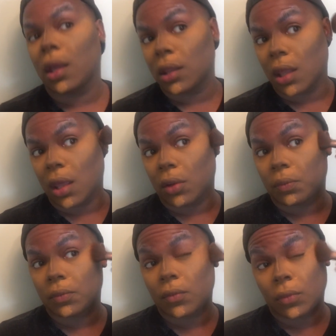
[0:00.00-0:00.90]
and
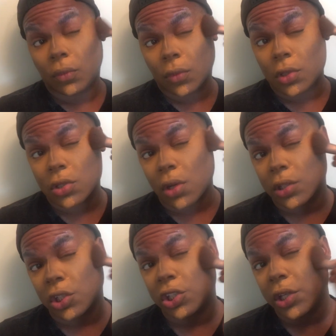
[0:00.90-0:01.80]
then you
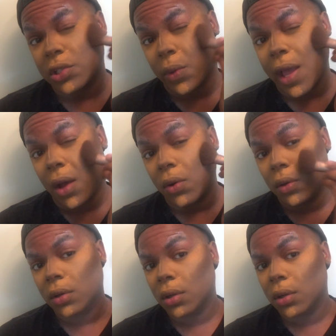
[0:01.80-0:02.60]
start to chisel out